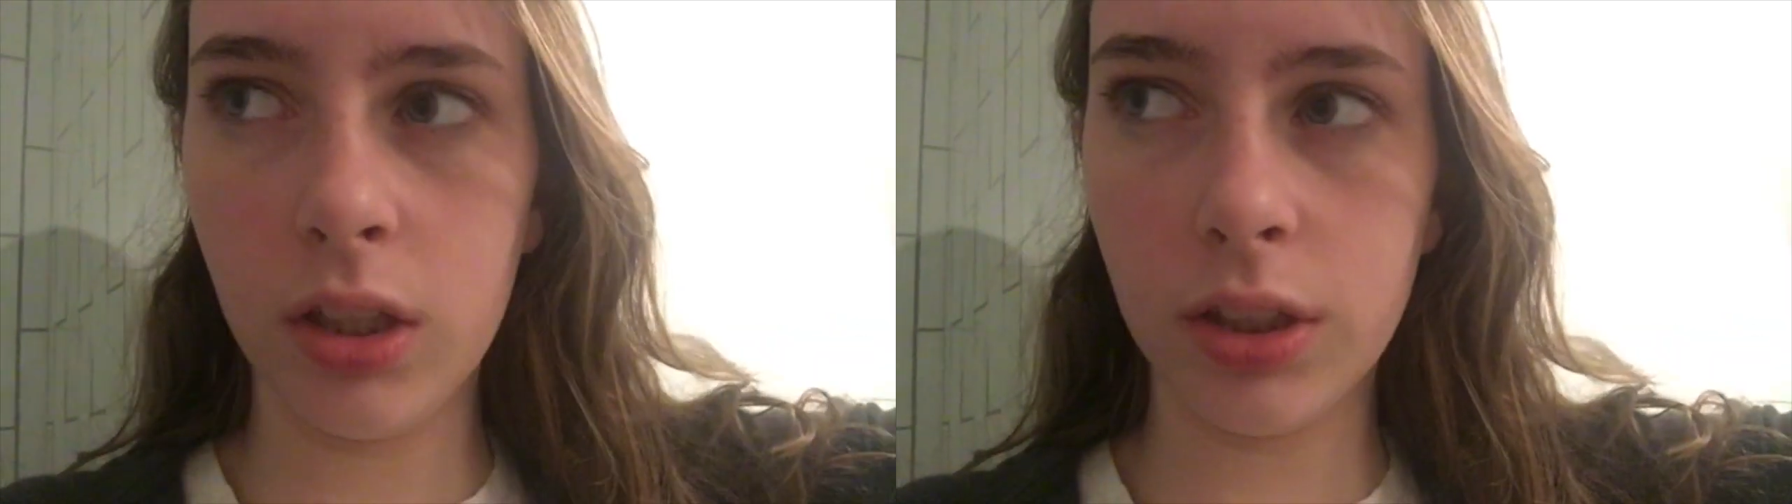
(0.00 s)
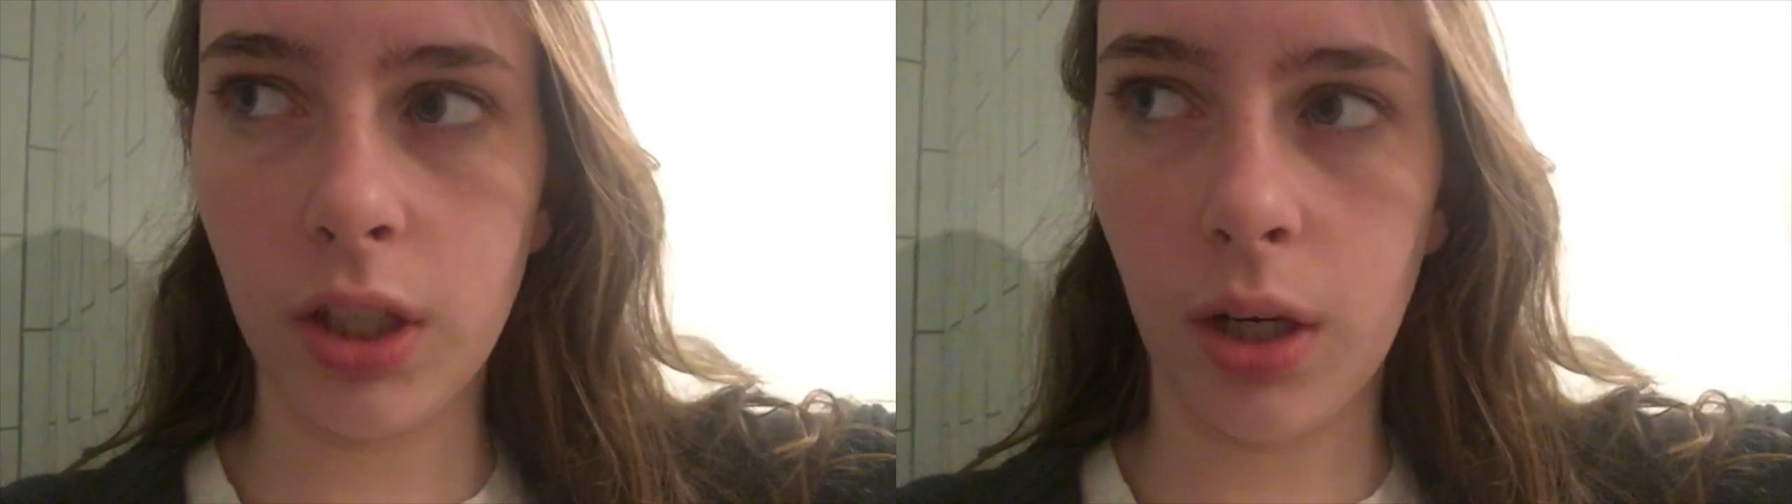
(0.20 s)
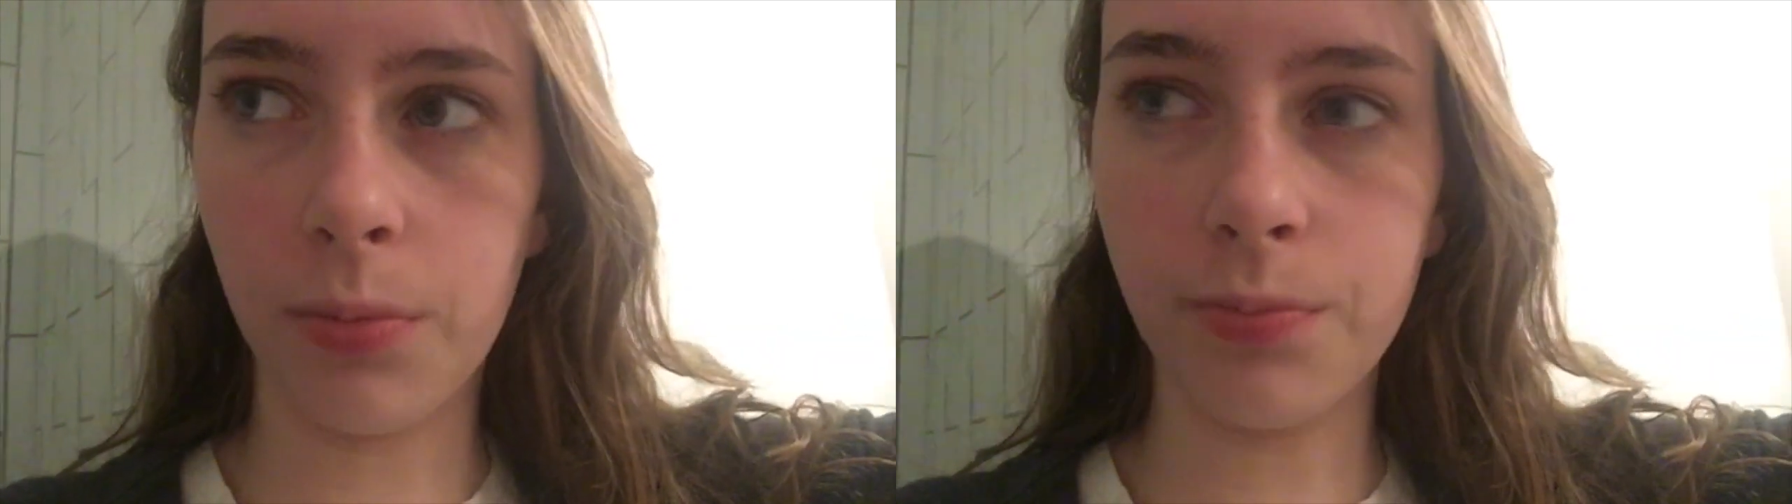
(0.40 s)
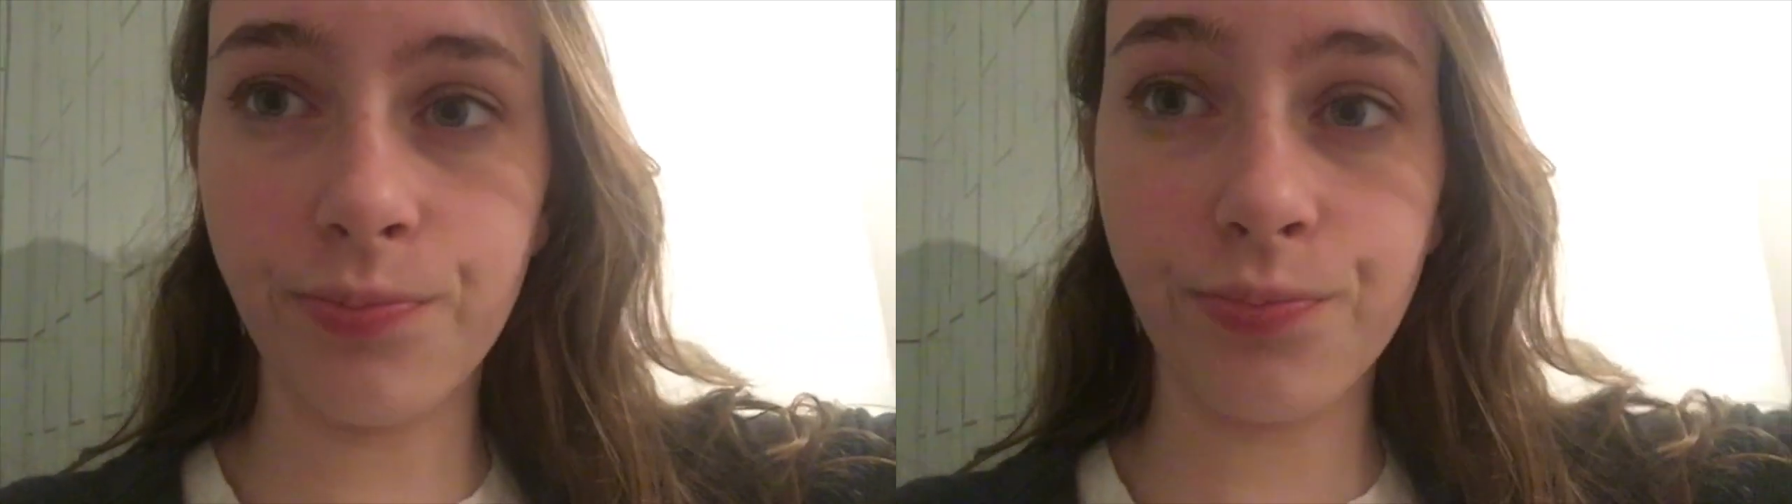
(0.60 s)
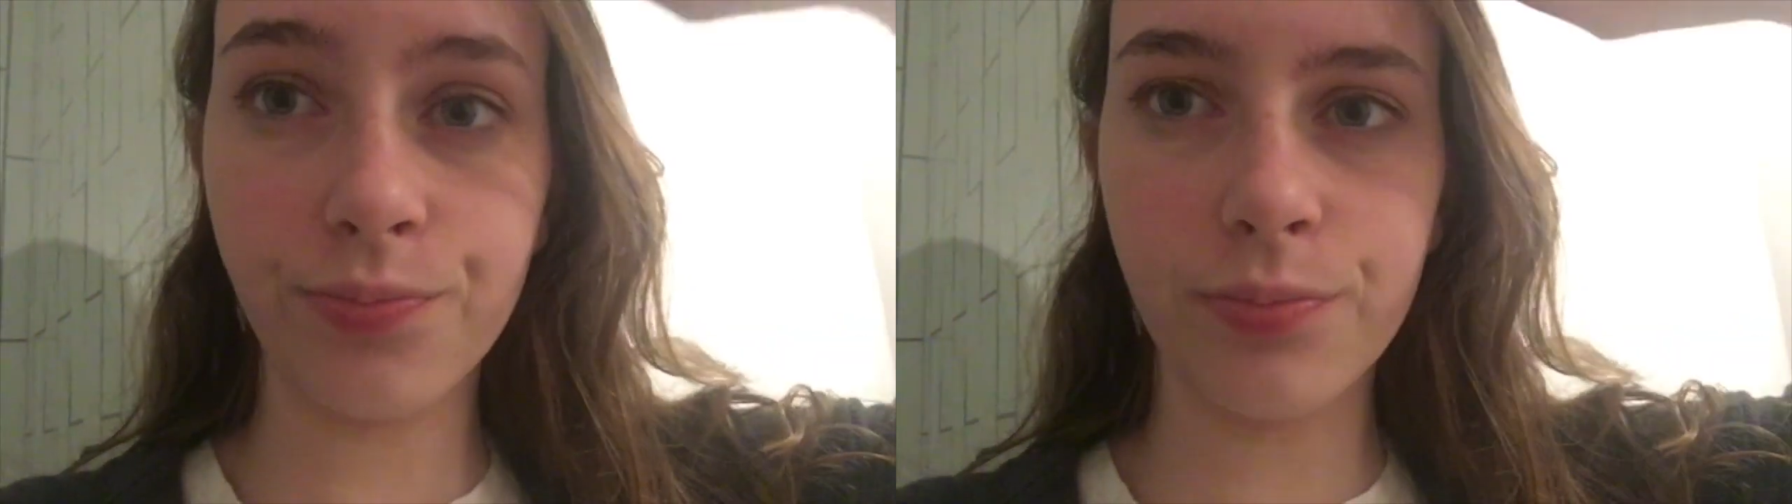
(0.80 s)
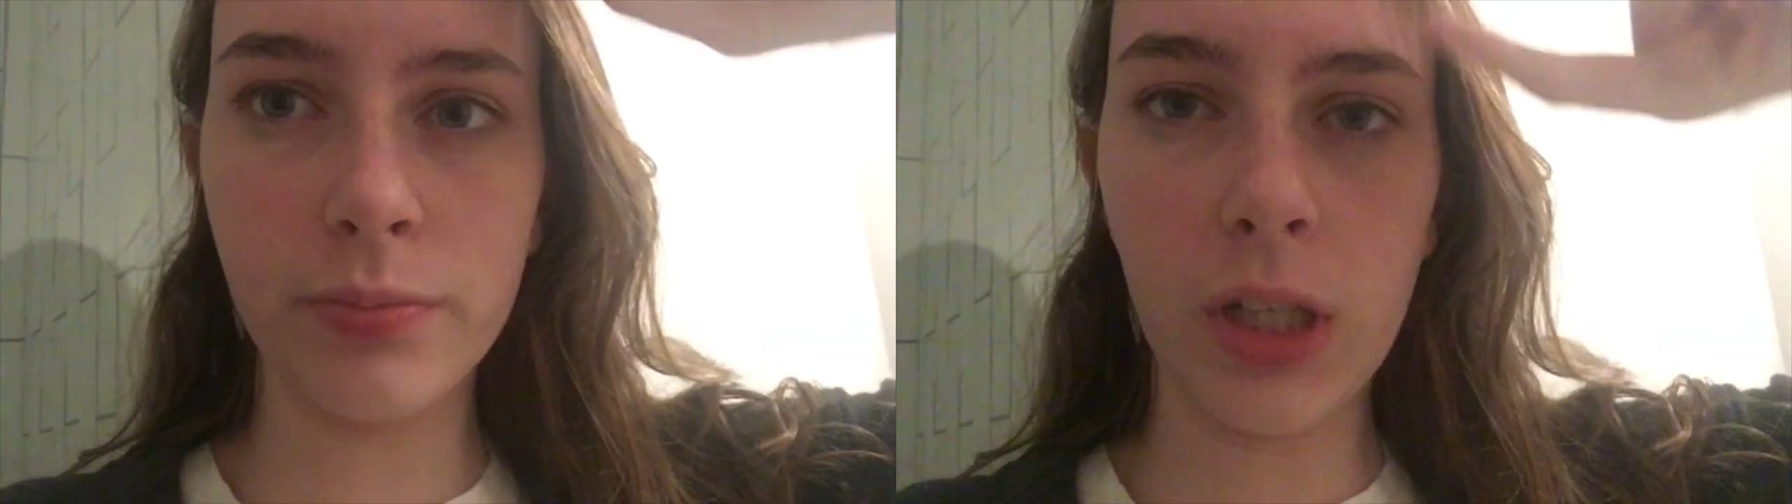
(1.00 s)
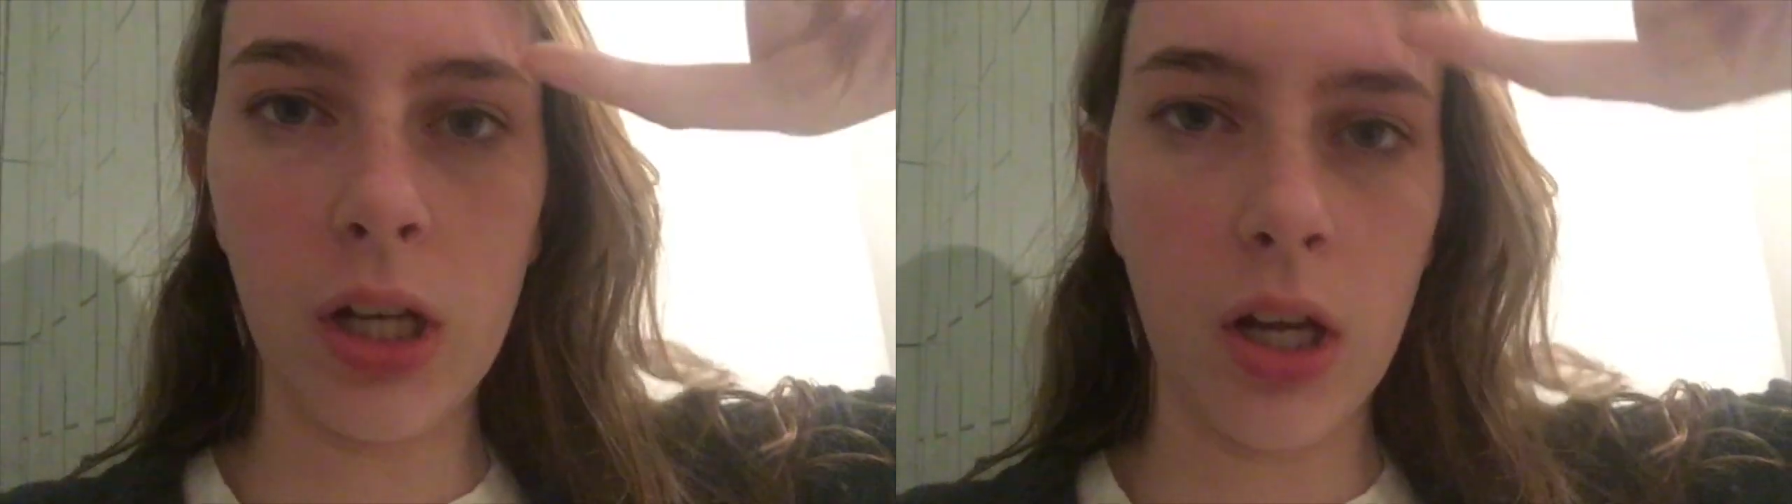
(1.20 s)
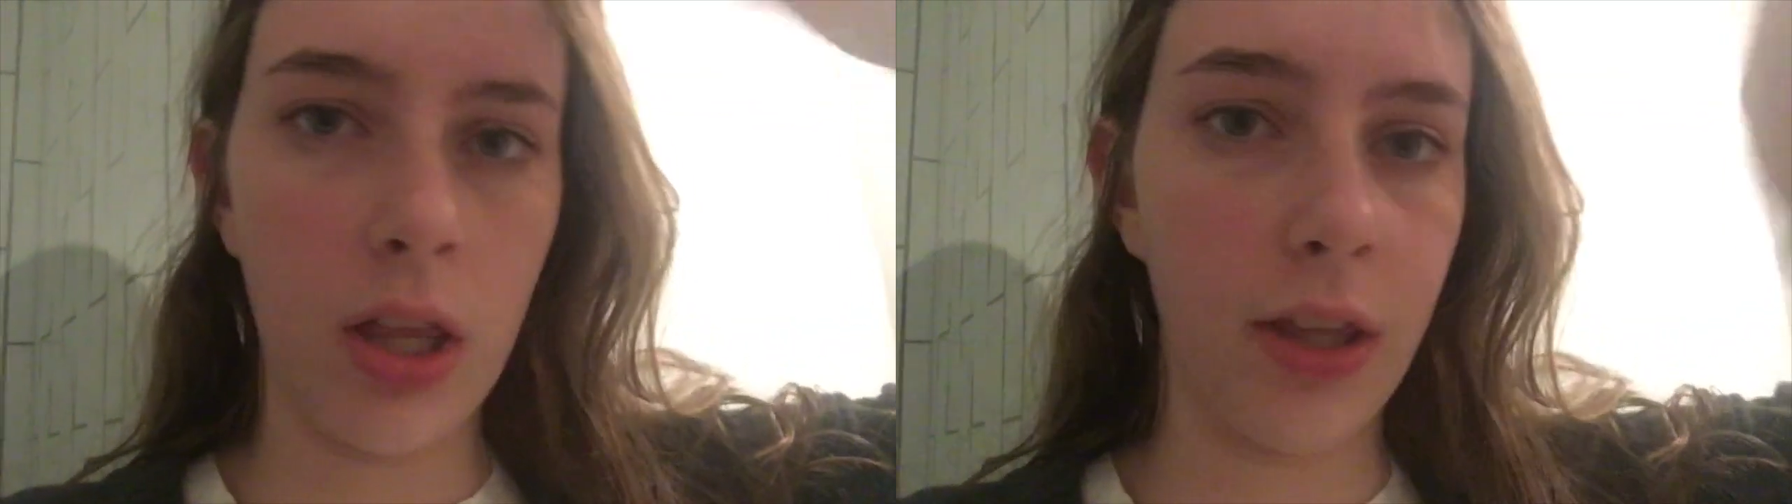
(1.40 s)
So
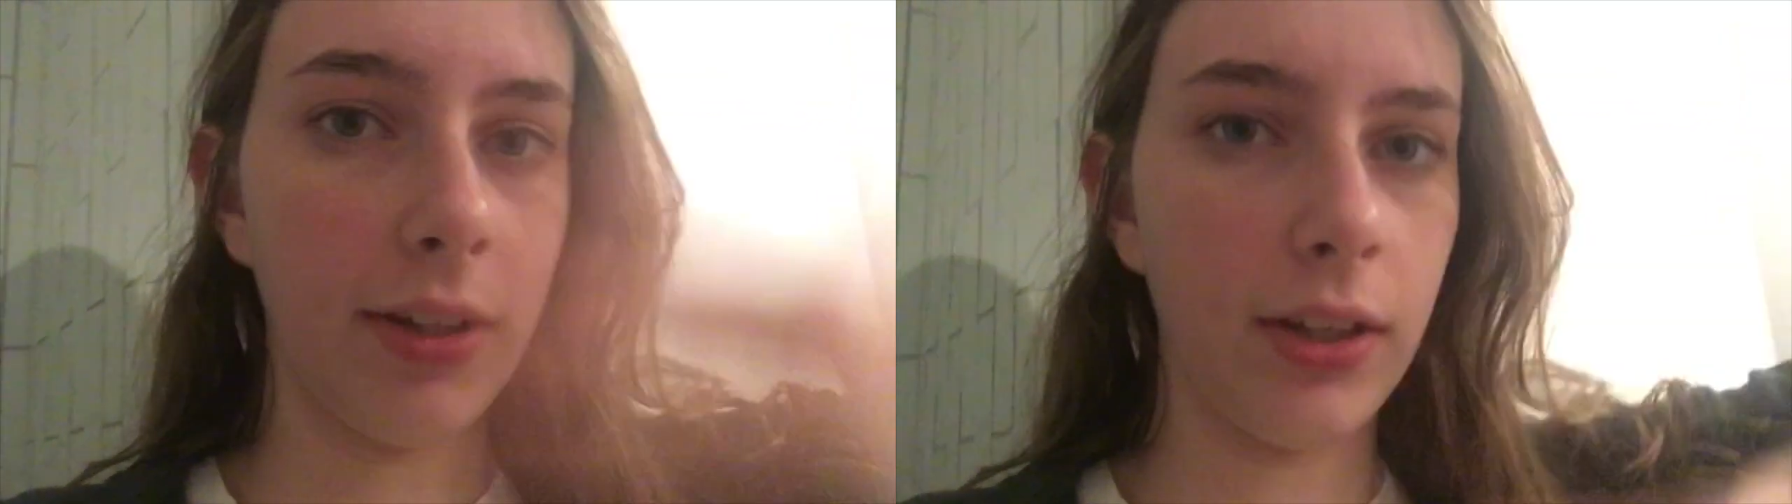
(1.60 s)
this